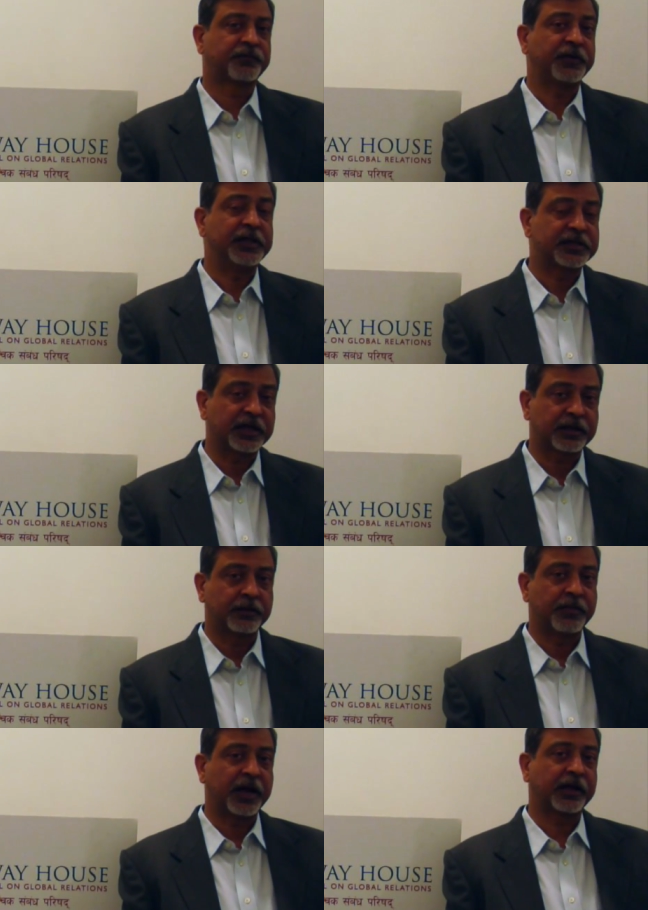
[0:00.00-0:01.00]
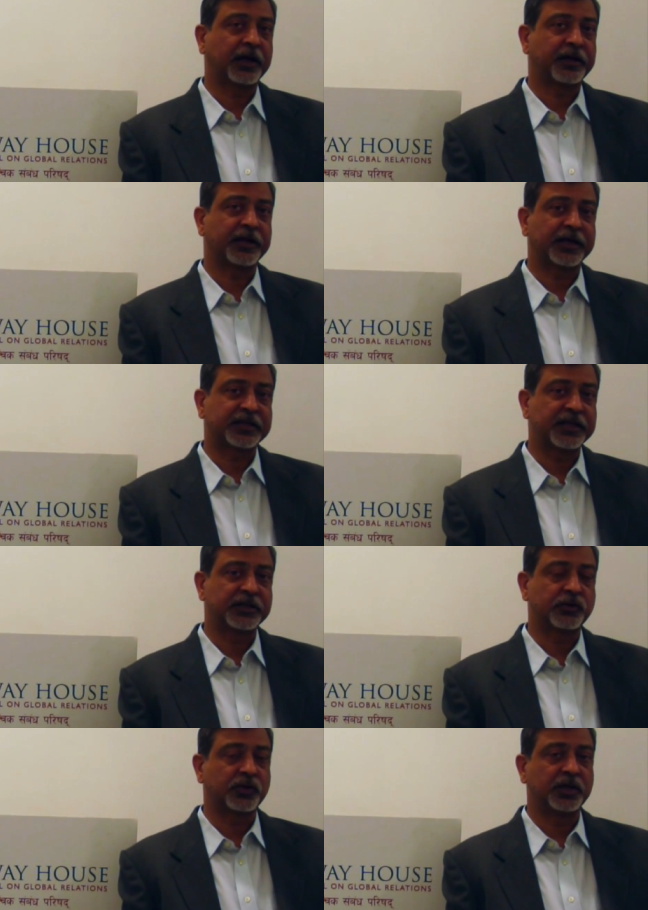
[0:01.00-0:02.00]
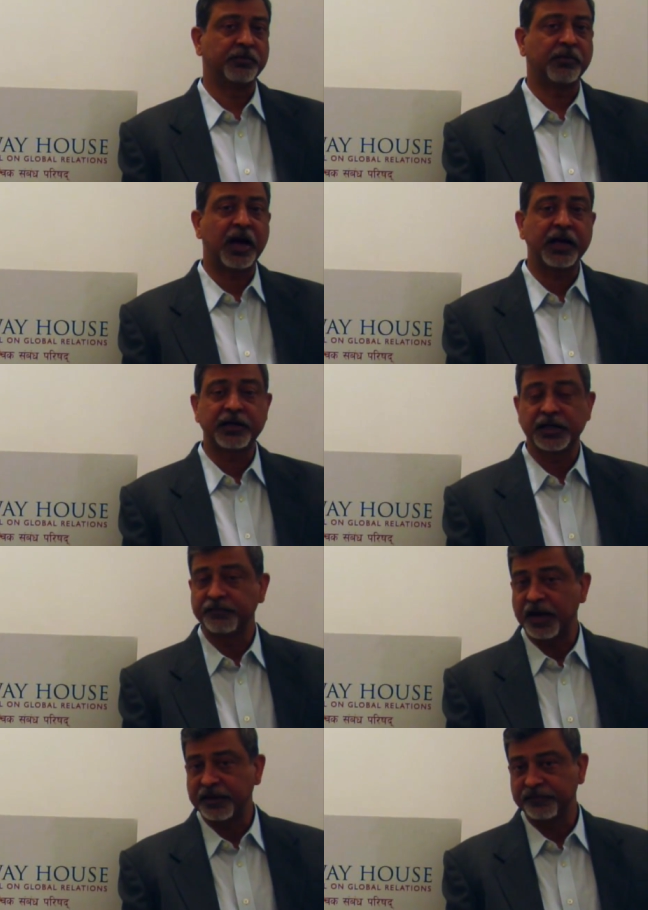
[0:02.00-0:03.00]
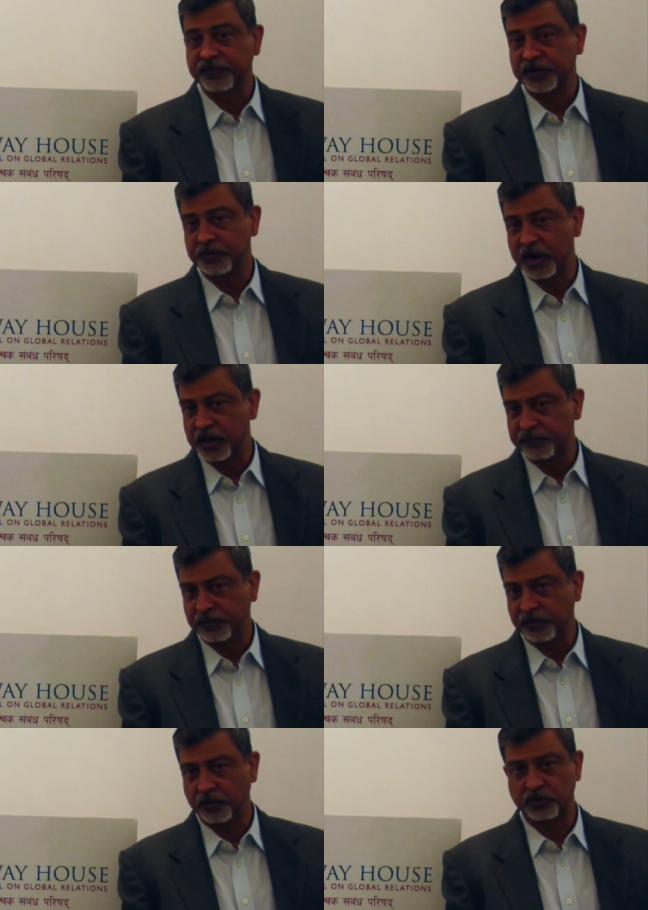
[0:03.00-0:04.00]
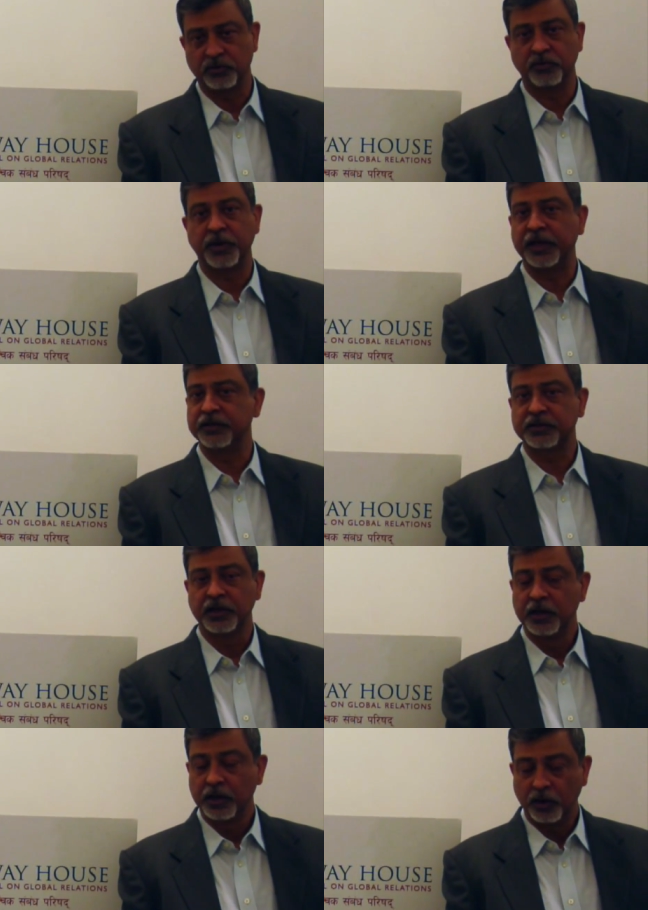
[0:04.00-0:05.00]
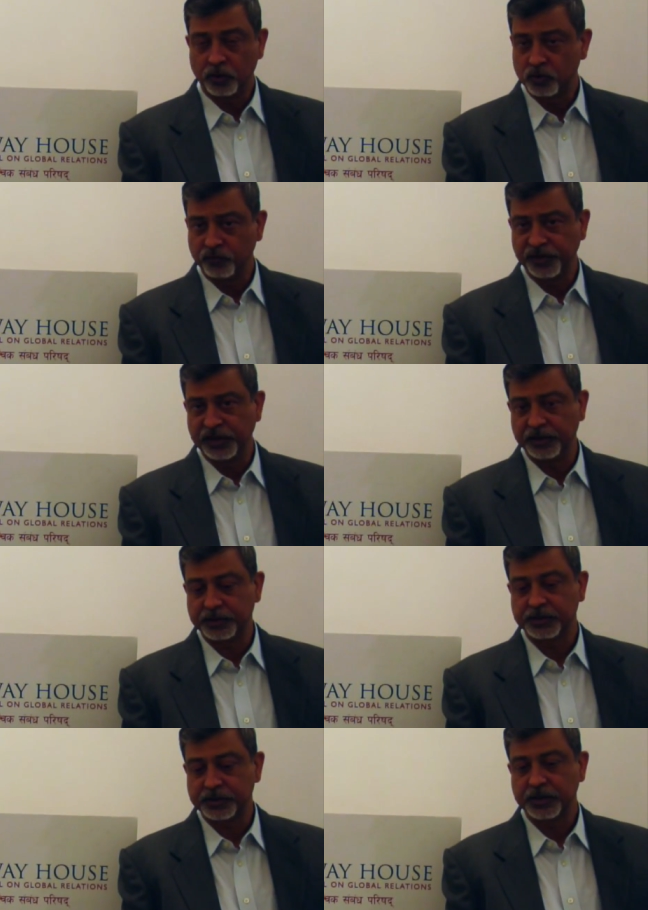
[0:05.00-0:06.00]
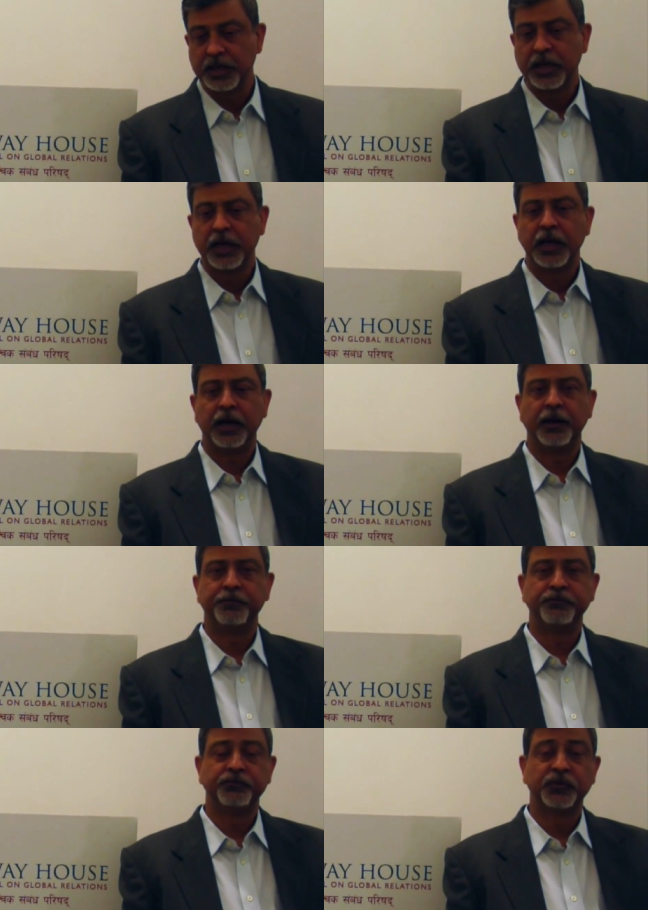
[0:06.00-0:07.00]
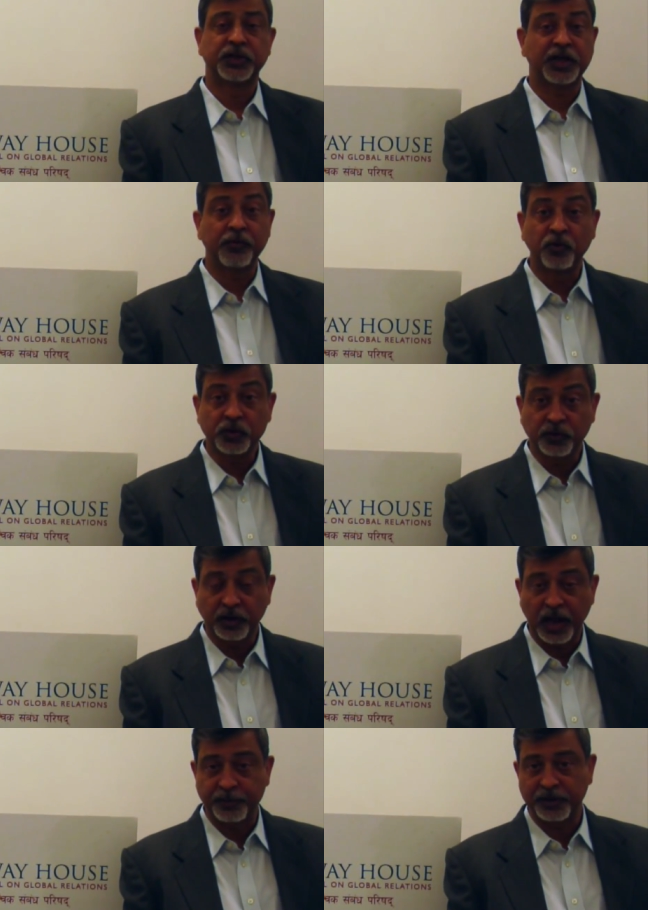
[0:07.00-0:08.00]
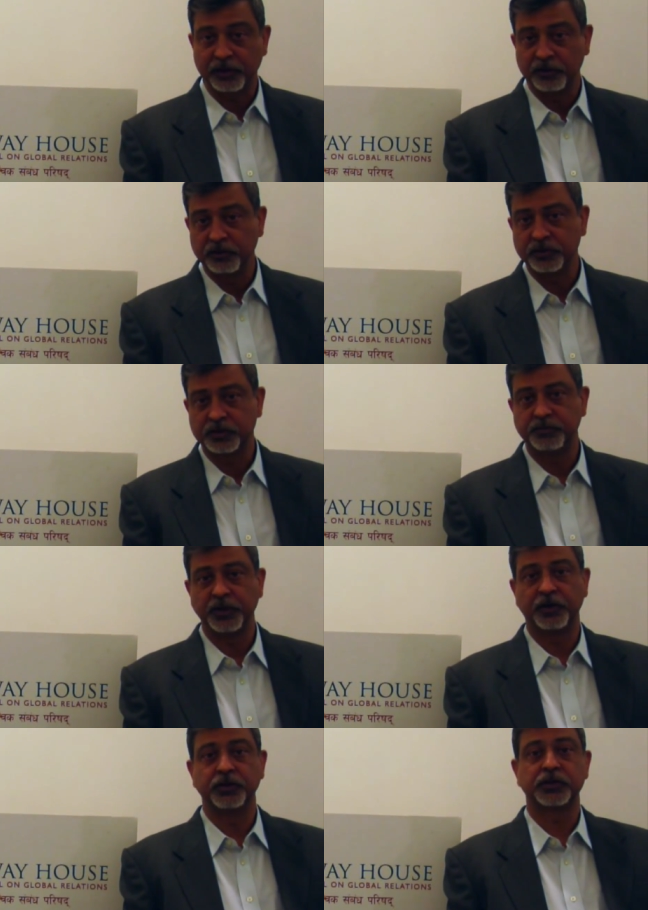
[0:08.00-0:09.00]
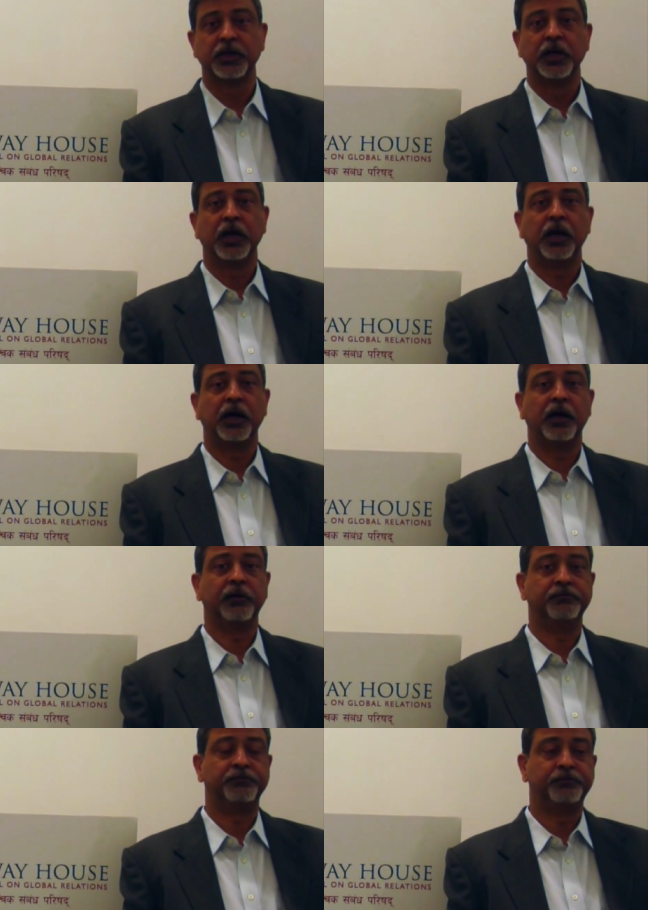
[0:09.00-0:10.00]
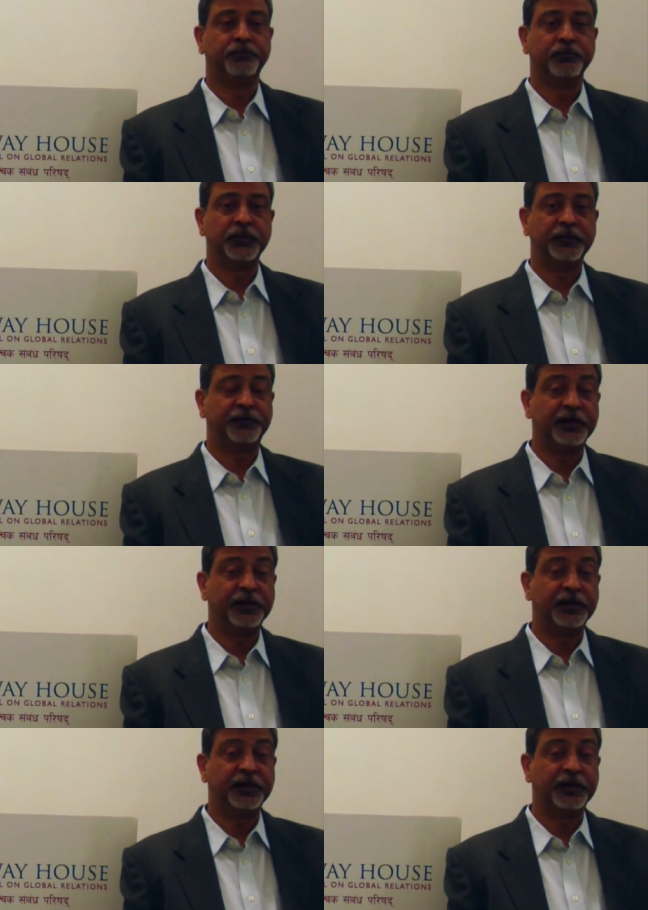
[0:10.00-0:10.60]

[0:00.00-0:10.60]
feels that by cutting excise duty, he might revive demand for automobiles or two-wheelers. The same goes for capital goods, because he